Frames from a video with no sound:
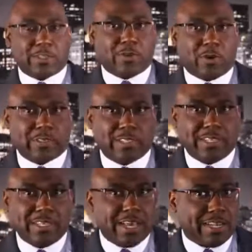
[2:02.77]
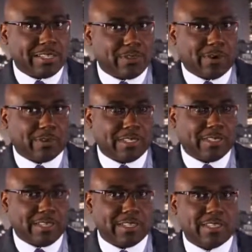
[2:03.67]
thought. And this thought is
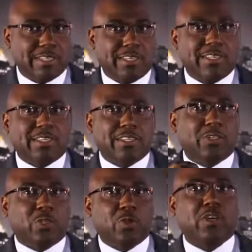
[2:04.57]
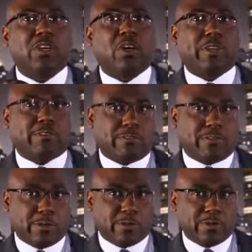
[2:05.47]
this: do not go with the
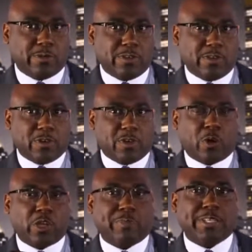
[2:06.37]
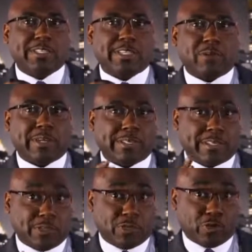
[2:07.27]
flow, or you'll be in someone
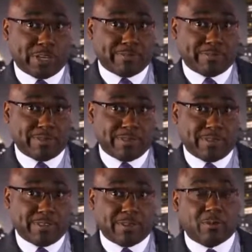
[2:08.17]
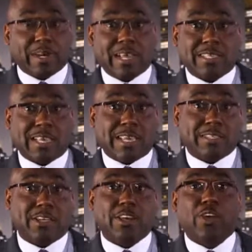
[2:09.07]
else's stream. What I say
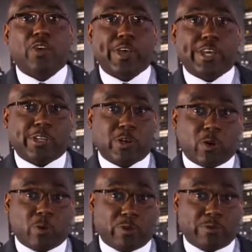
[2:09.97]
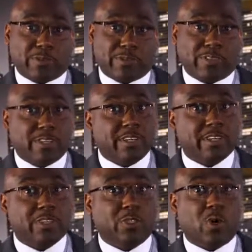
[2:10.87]
is, create your own rivers.
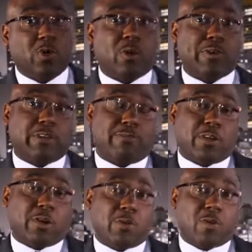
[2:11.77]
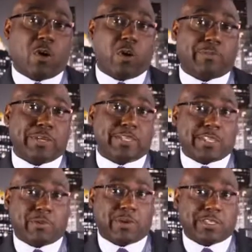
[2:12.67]
Don't go with the flow, or you'll be in
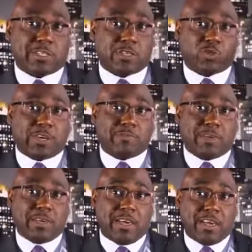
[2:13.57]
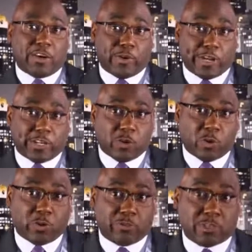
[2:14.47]
someone else's stream. Create your own
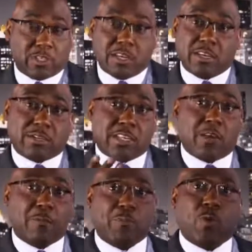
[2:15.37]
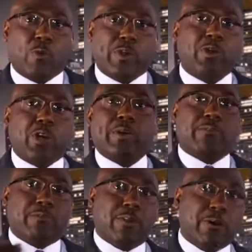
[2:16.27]
rivers. You see, when you go with the
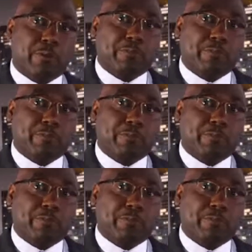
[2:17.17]
flow,